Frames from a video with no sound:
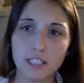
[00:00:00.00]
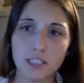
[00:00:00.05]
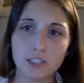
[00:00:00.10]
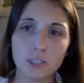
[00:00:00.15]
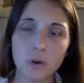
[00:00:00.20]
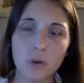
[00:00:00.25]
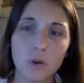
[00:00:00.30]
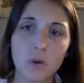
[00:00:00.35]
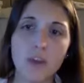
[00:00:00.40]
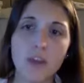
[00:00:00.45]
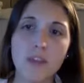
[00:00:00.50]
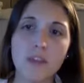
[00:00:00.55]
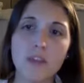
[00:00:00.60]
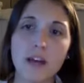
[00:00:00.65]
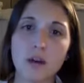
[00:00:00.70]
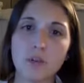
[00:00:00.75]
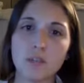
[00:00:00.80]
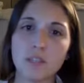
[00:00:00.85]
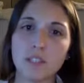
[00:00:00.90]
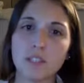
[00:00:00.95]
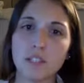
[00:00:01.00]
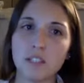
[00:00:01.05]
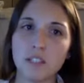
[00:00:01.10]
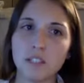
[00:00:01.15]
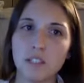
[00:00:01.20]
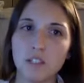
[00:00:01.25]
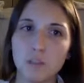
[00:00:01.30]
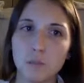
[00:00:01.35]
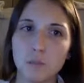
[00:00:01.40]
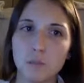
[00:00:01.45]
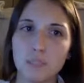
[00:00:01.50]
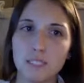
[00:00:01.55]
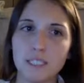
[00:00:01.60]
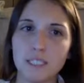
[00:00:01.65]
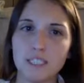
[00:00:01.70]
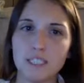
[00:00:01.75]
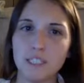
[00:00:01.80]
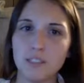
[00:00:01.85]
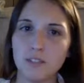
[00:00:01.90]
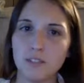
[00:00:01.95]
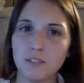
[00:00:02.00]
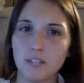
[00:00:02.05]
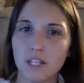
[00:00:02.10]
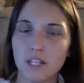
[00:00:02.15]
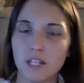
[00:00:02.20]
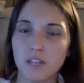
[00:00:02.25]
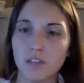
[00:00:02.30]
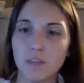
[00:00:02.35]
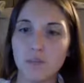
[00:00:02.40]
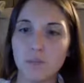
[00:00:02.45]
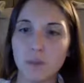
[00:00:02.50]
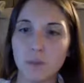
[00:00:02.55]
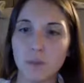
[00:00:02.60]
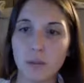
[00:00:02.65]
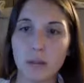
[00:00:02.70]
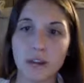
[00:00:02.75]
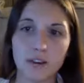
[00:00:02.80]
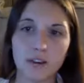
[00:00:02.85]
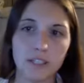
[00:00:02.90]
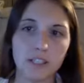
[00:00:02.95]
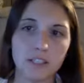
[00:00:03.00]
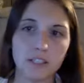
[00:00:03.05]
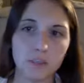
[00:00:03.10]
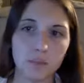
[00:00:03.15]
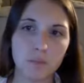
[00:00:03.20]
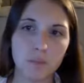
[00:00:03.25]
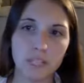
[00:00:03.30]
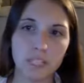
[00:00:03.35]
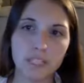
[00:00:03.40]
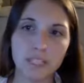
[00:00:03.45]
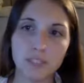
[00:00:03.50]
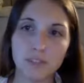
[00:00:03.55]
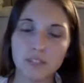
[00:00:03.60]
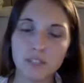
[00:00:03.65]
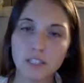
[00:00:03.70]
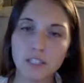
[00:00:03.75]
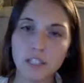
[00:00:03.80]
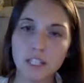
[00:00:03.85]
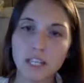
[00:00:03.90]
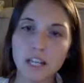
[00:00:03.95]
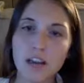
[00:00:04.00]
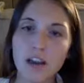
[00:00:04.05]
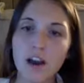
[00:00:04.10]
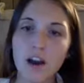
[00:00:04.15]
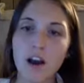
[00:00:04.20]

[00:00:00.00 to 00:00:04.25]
So that was a little bit different of preparing something differently.